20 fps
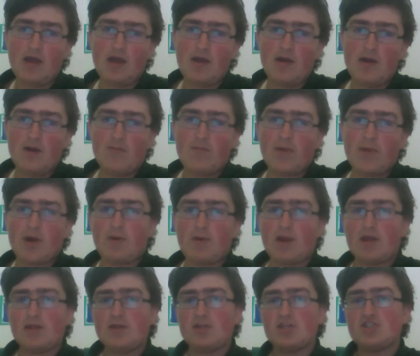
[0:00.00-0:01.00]
But anyway,
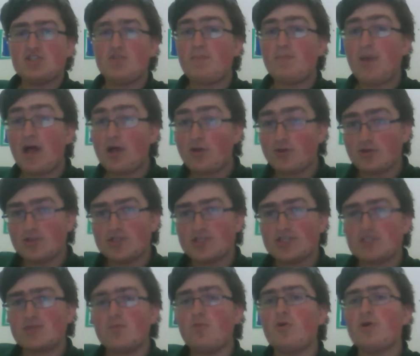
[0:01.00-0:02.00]
the spells is
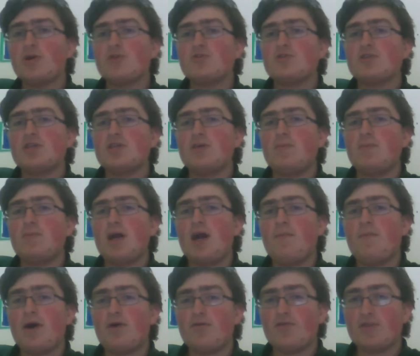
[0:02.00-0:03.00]
the more interesting bit
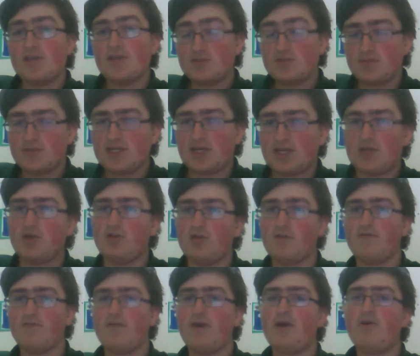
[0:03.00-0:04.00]
about this particular
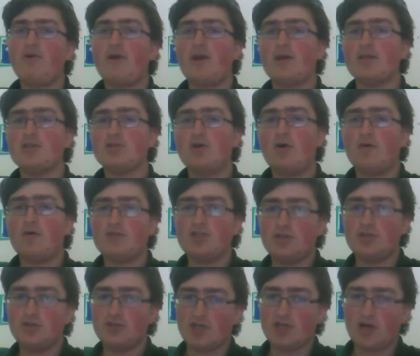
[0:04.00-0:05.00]
variant of
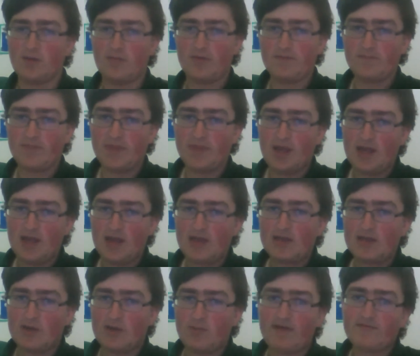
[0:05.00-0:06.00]
Shields Up.
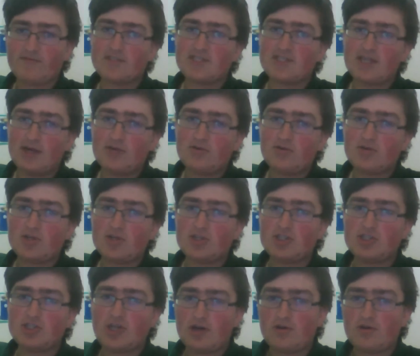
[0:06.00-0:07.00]
Now we have the standard
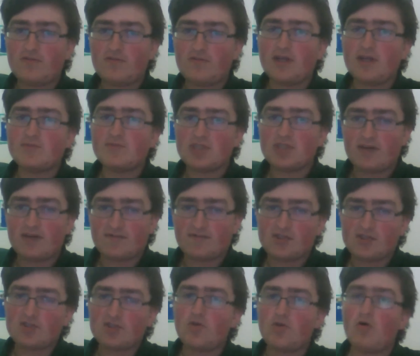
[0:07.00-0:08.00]
Shadow Flame, Siphon
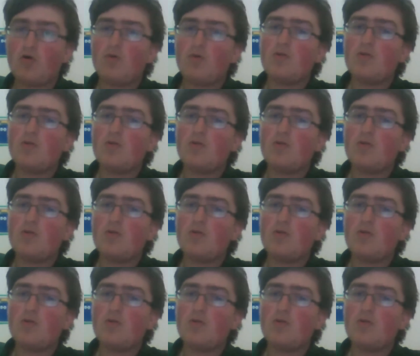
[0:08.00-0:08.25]
Soul,